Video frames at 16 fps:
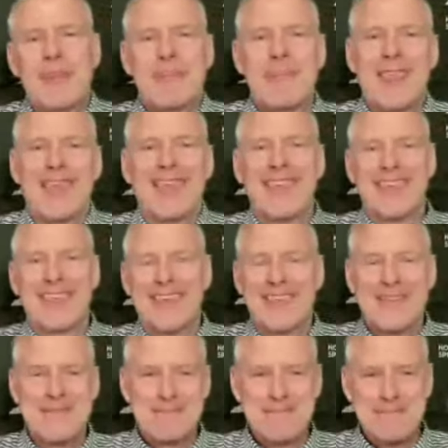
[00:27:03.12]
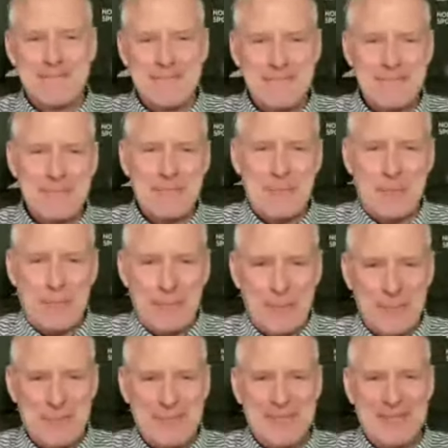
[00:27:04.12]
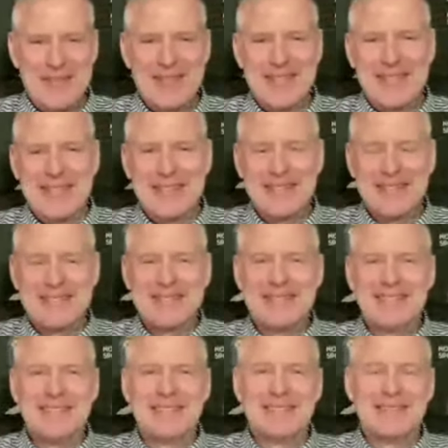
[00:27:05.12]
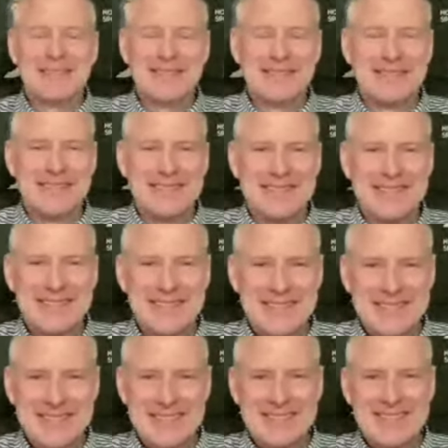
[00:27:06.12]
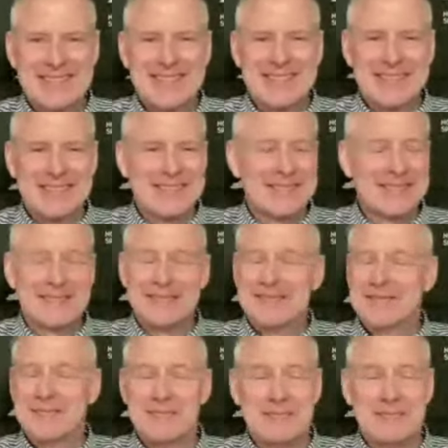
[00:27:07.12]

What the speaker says: The person shown says nothing.